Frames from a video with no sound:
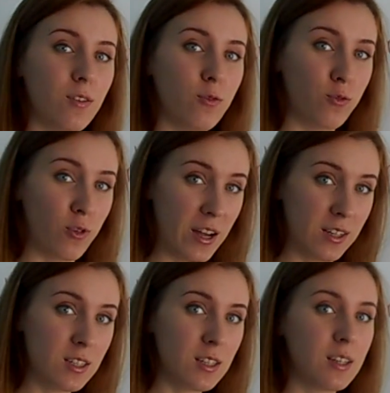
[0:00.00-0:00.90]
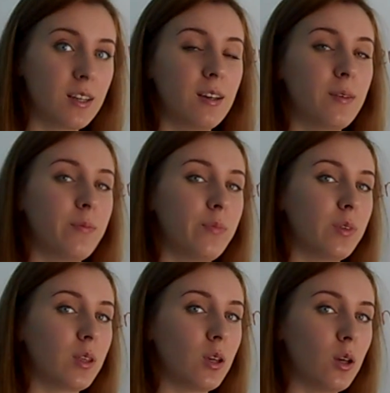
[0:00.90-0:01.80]
friend
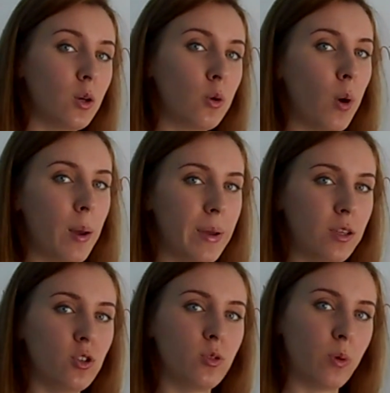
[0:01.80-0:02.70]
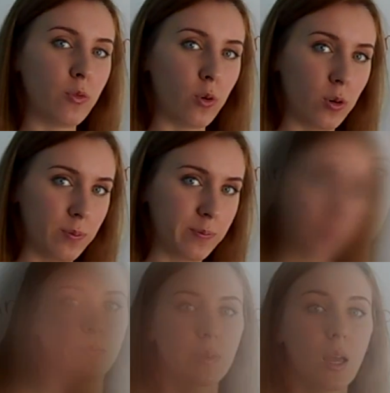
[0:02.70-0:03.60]
who I mentioned before.
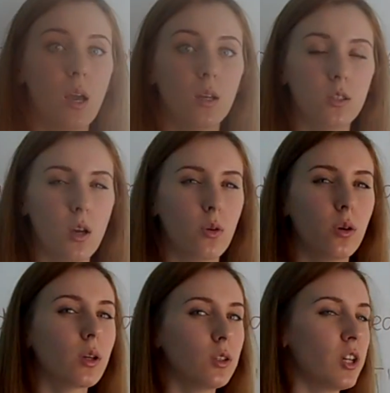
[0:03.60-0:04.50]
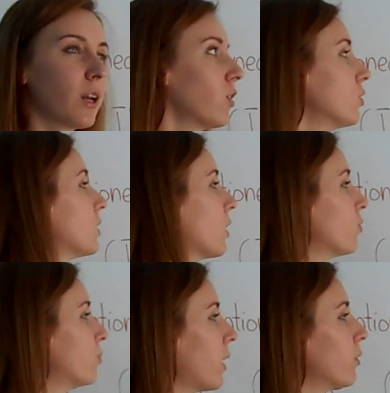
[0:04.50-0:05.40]
So you can check
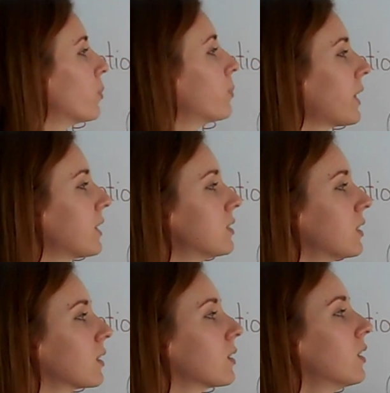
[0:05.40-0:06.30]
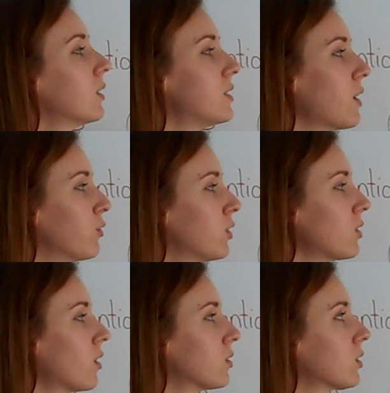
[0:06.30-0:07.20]
yourself by replacing definite
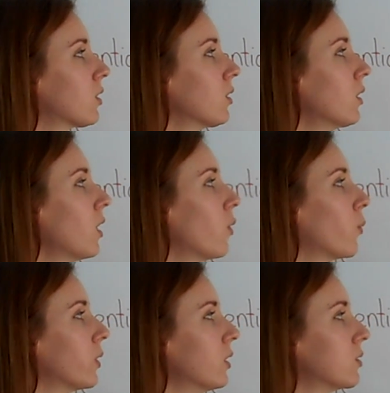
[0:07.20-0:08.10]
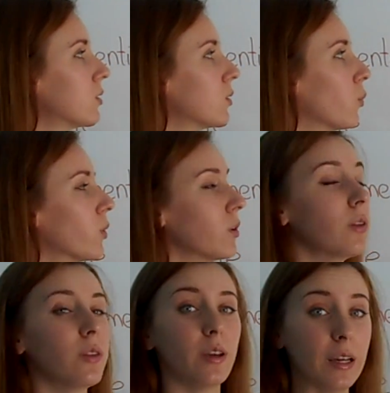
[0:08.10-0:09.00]
article with the word
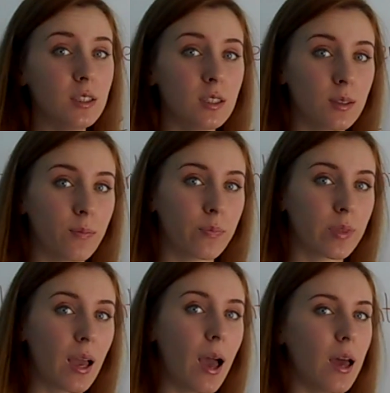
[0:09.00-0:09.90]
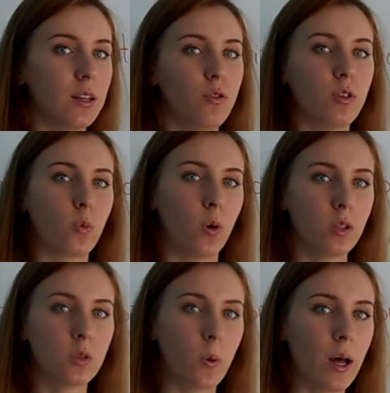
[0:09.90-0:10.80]
this, and if it
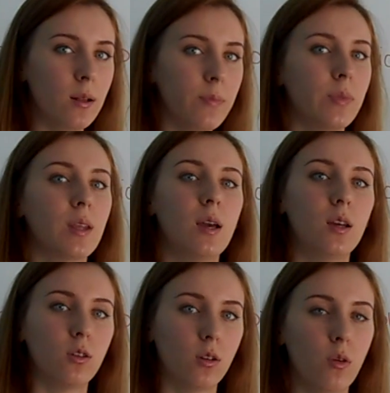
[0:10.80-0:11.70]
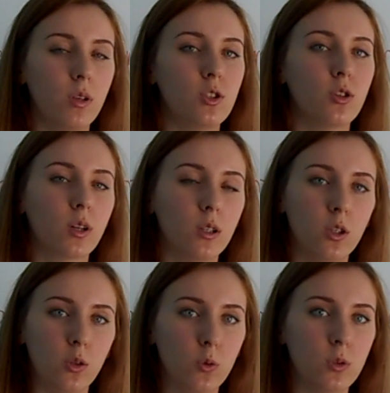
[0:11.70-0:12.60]
works well, you know that you can
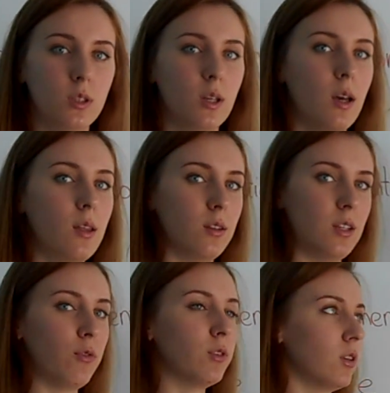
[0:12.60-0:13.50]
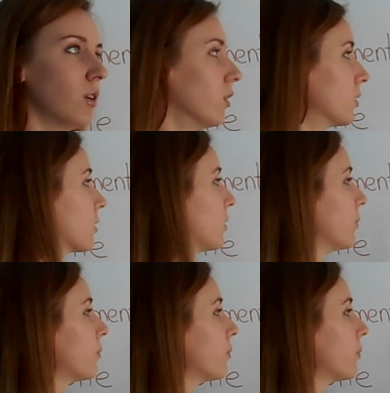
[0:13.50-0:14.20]
use the definite article.